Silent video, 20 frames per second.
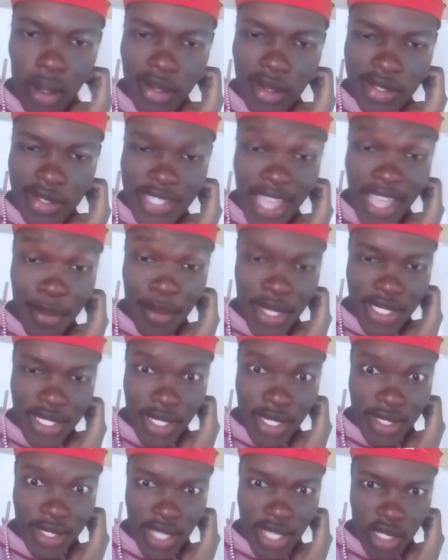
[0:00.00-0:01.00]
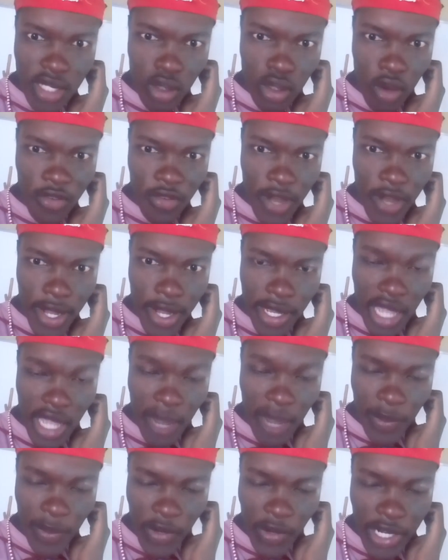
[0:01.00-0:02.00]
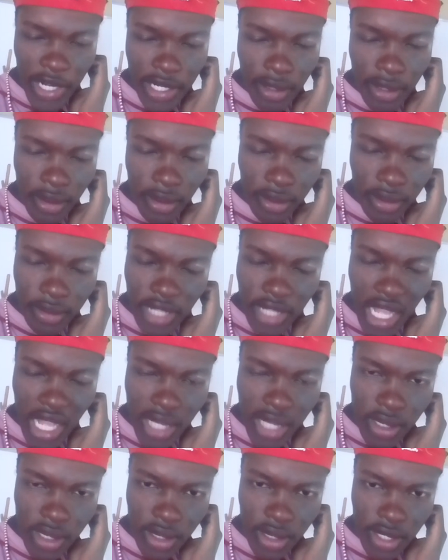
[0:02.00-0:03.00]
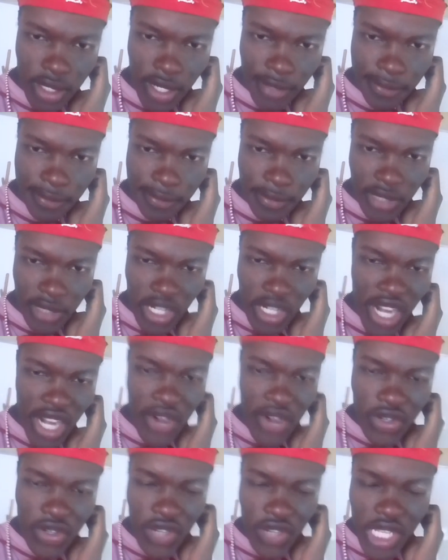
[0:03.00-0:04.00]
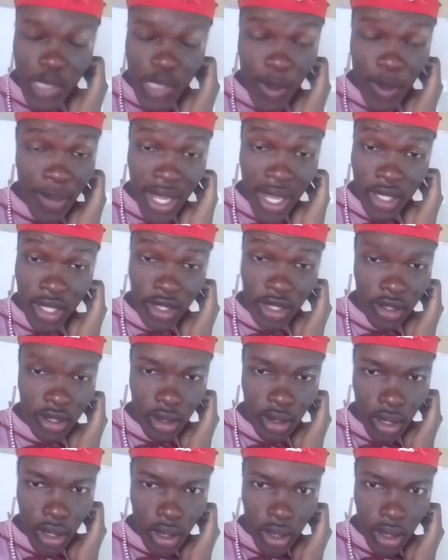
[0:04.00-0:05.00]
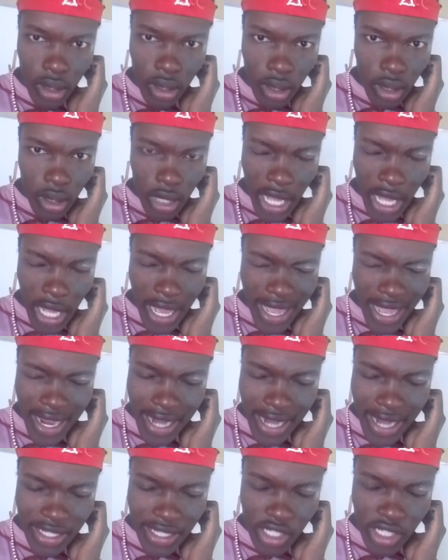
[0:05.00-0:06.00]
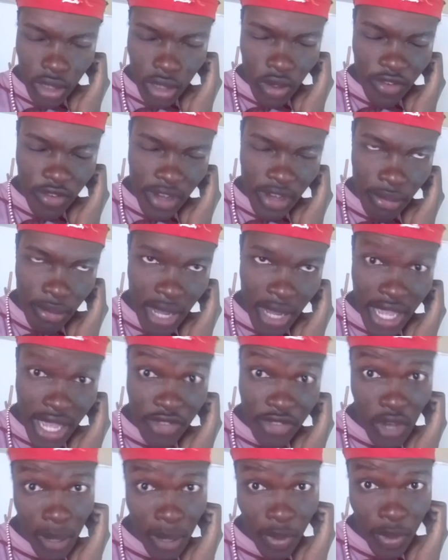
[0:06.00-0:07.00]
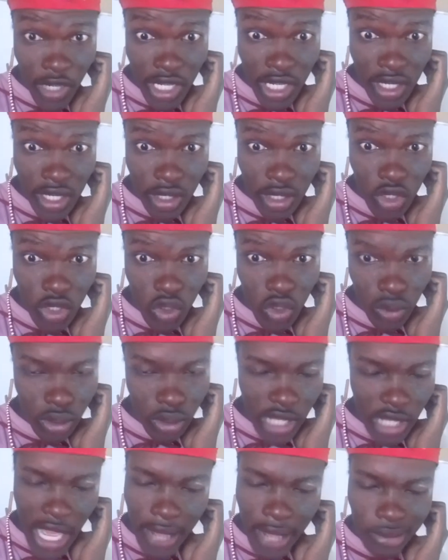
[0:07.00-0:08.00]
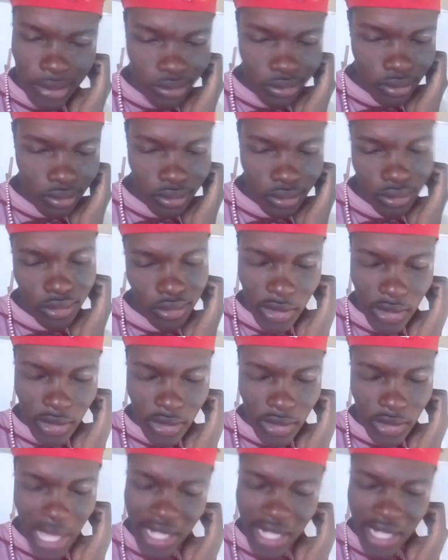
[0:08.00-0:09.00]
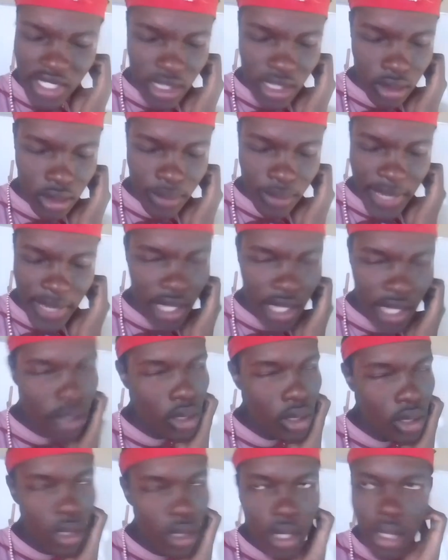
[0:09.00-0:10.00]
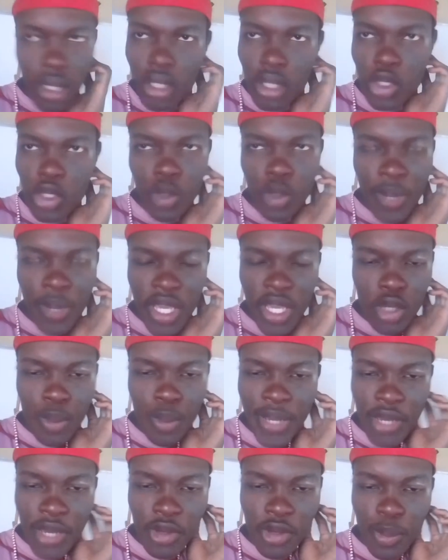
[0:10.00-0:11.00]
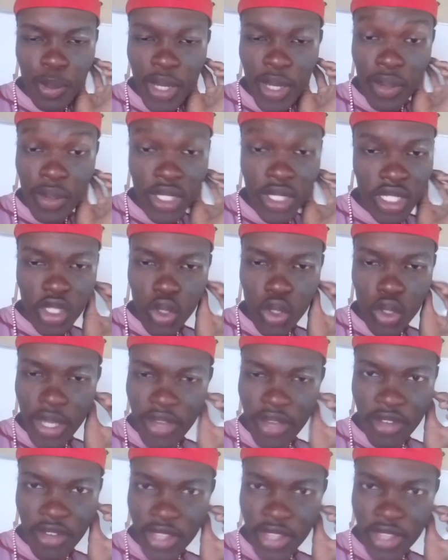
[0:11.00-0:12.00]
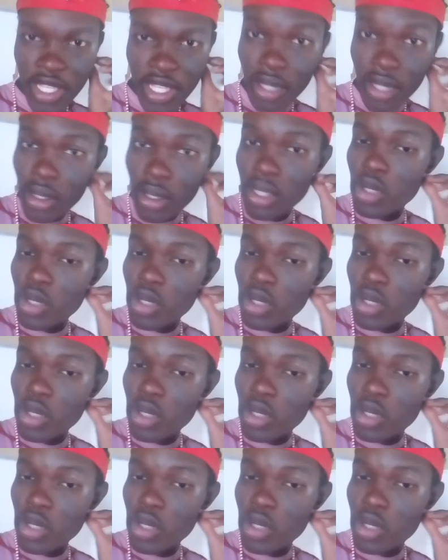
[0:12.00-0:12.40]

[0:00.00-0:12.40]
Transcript: Sci Masters does offer upgrading classes now. 300 rands per month until November. If you're upgrading in June, yeah, until May, you pay. We teach you everything.